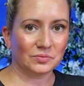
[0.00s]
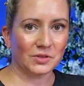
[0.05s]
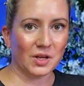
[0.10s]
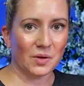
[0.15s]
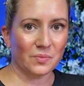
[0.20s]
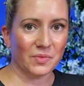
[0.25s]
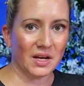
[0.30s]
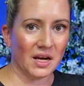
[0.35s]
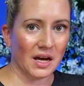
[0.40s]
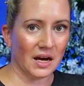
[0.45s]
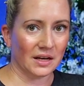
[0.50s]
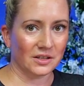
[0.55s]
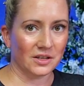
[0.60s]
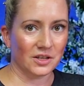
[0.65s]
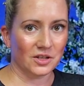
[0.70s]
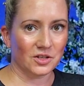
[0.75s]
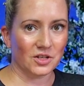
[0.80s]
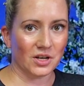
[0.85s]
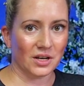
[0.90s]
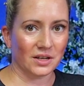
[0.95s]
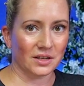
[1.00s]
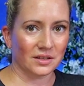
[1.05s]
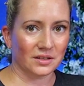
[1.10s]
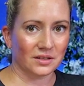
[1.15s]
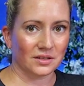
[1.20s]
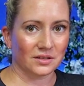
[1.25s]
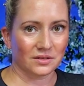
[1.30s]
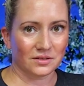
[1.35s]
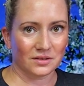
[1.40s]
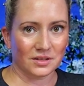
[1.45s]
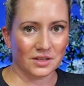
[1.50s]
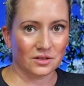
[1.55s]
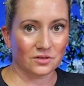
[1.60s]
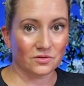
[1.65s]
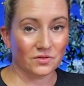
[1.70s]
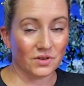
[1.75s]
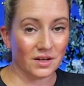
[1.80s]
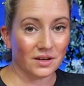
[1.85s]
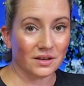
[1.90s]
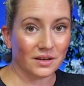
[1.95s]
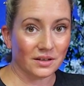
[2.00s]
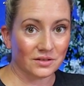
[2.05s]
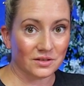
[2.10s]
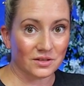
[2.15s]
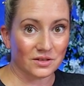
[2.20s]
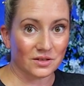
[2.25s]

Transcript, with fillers: can be acneogenic ingredients.